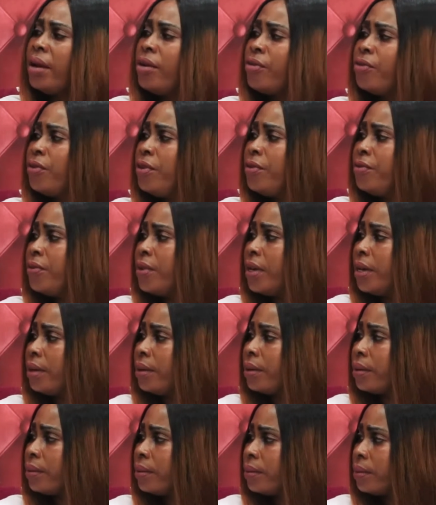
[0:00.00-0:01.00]

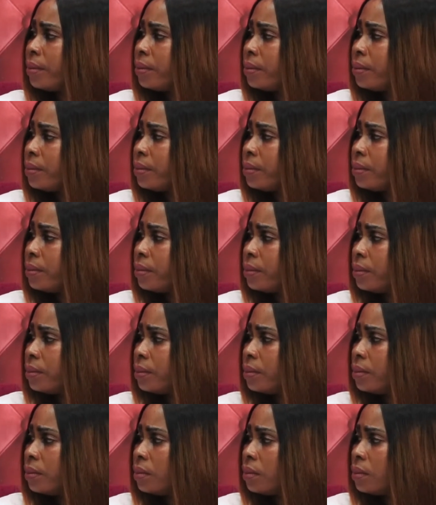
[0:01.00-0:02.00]

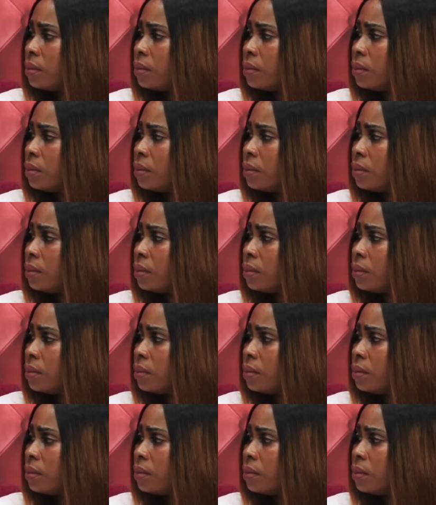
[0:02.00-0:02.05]
Nobody speaks.